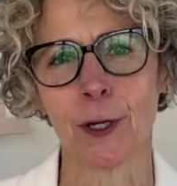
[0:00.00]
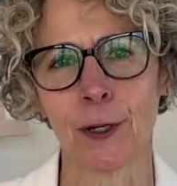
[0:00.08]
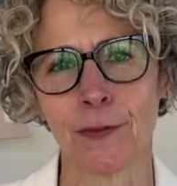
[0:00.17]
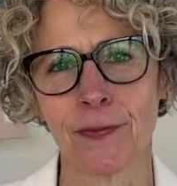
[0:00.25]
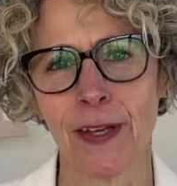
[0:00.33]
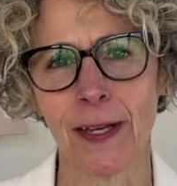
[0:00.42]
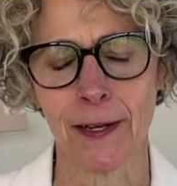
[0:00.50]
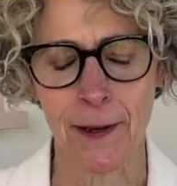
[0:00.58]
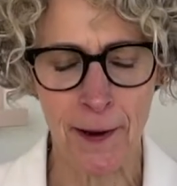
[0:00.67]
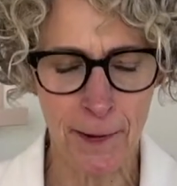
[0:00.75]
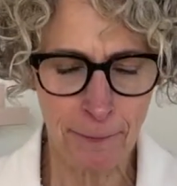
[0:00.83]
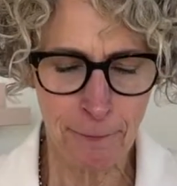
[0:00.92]
good fit.
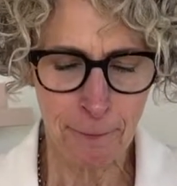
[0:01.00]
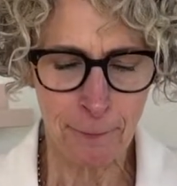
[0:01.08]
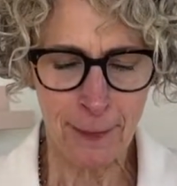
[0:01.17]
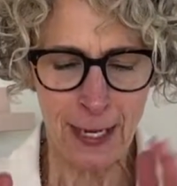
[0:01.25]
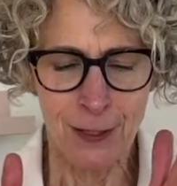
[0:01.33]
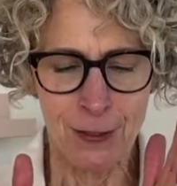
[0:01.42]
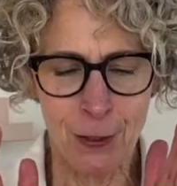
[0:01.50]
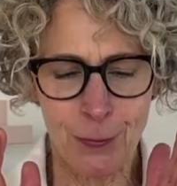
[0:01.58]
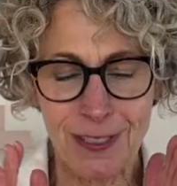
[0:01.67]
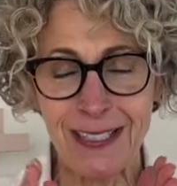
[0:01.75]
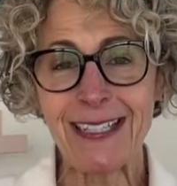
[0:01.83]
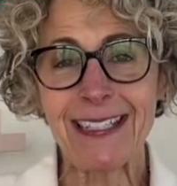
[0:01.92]
So
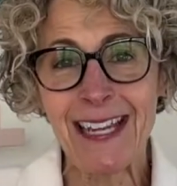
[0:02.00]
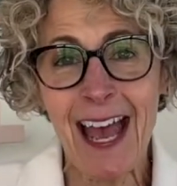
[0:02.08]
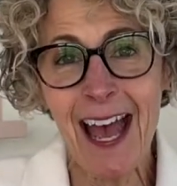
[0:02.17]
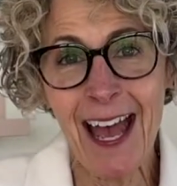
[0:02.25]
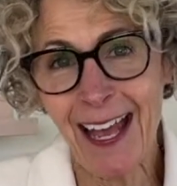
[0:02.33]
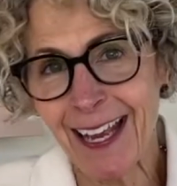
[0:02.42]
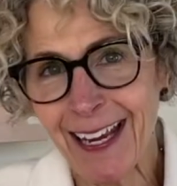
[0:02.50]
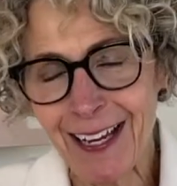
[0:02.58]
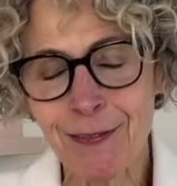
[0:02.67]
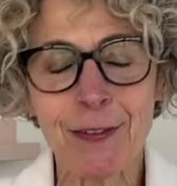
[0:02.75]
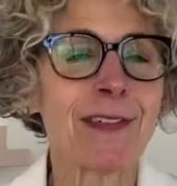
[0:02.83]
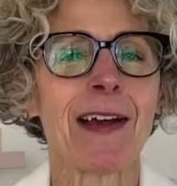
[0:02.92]
today,
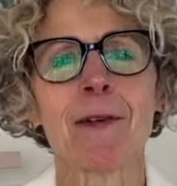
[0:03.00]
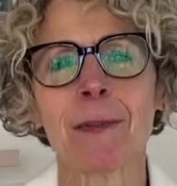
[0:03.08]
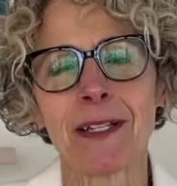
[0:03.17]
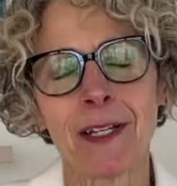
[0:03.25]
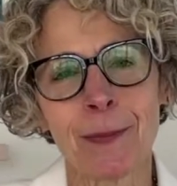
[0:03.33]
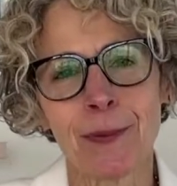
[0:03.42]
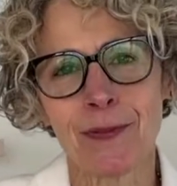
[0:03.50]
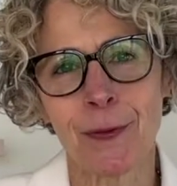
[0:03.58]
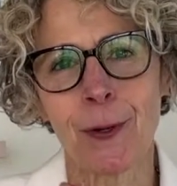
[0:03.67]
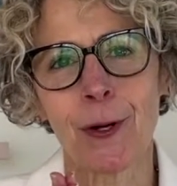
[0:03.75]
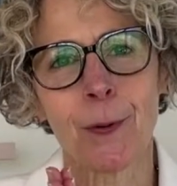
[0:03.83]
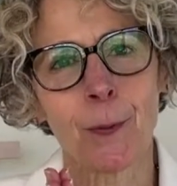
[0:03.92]
if you've never been here
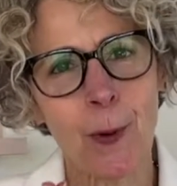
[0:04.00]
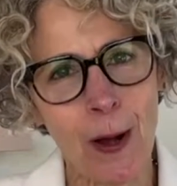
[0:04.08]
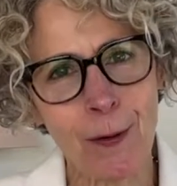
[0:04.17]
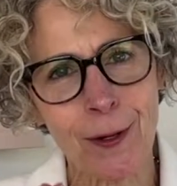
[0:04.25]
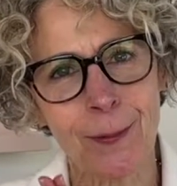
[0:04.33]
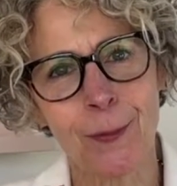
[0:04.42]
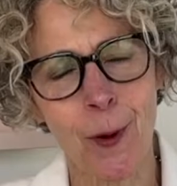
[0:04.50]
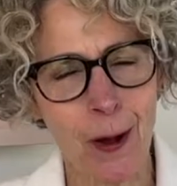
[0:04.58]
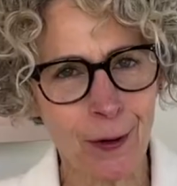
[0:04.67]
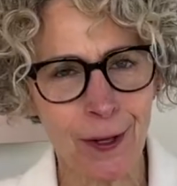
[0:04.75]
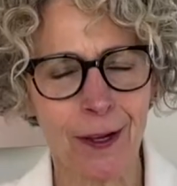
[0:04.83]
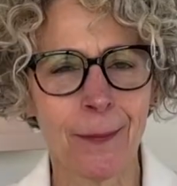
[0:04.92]
before, welcome,
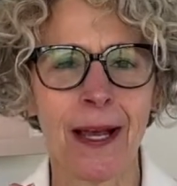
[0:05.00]
welcome.